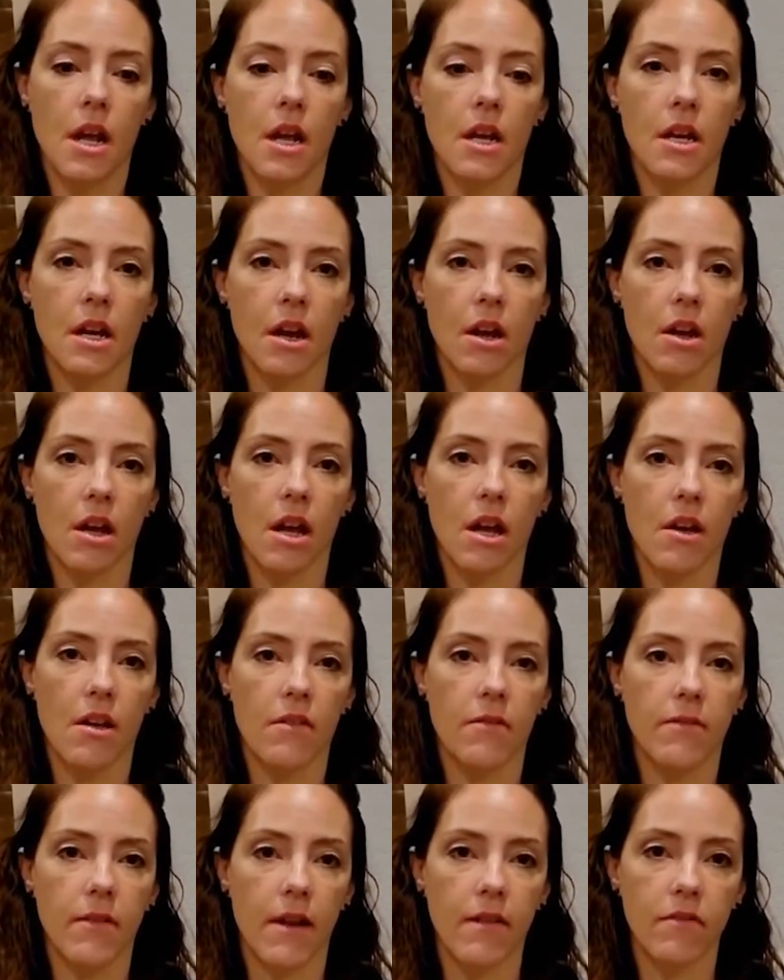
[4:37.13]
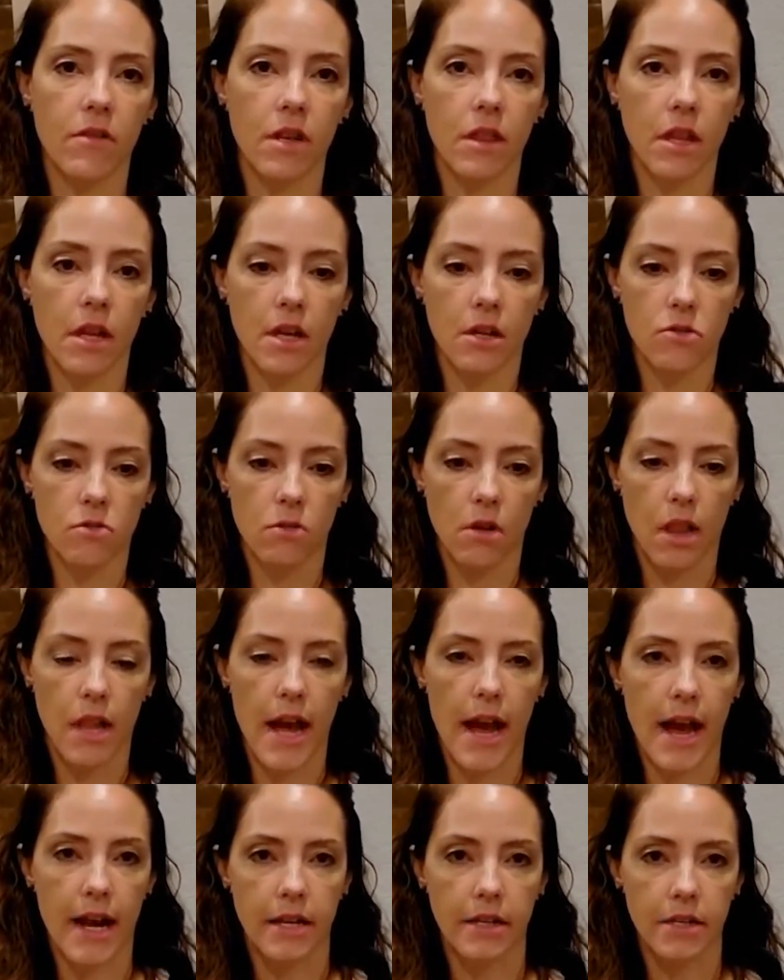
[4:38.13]
you know, if everything is
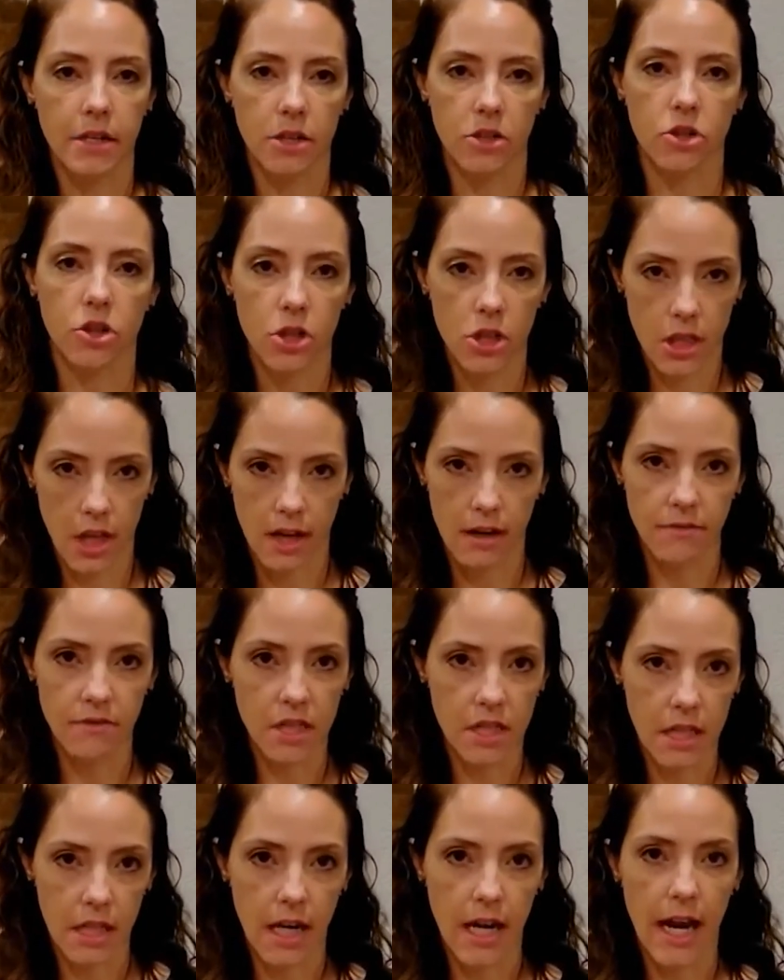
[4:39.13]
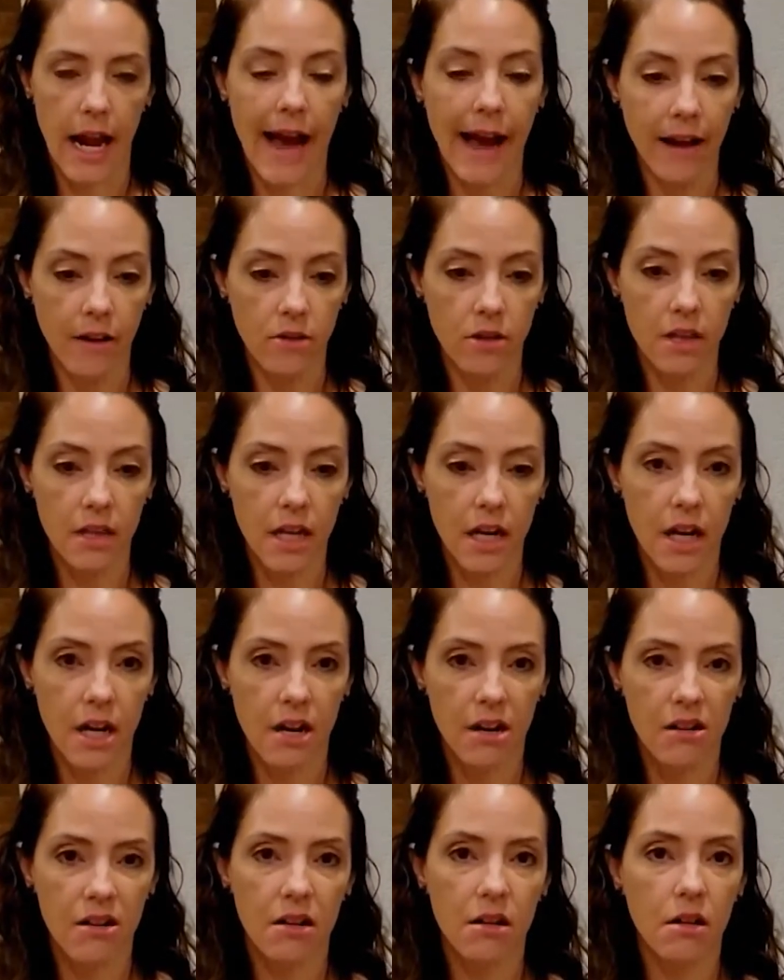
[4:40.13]
relaxed and just kind of sitting out
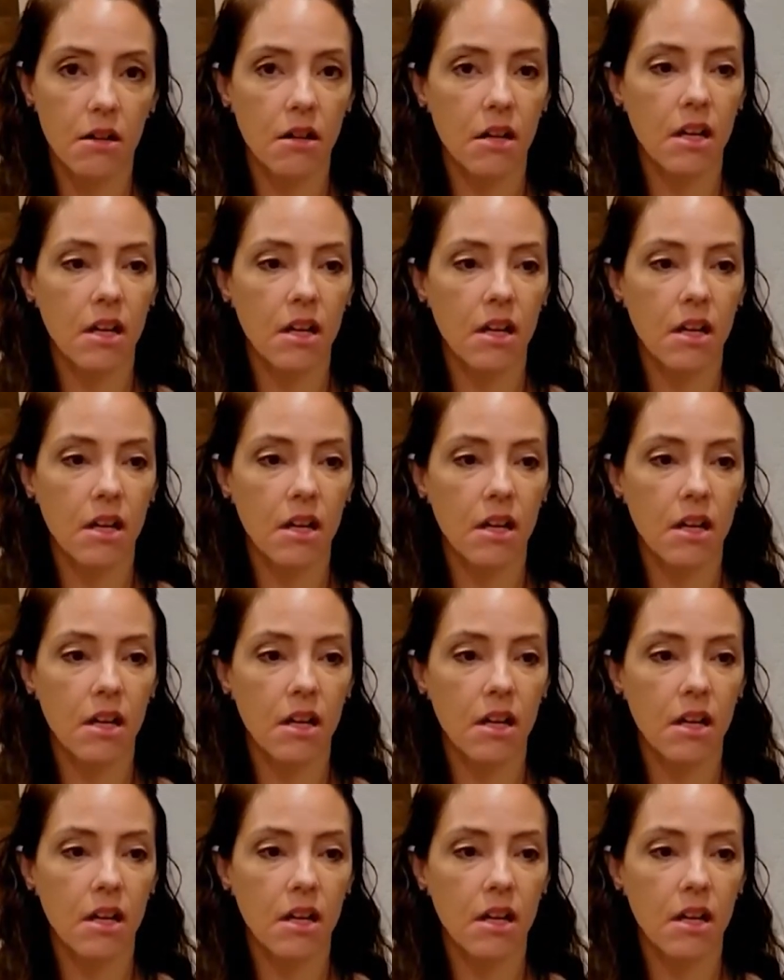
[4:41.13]
there,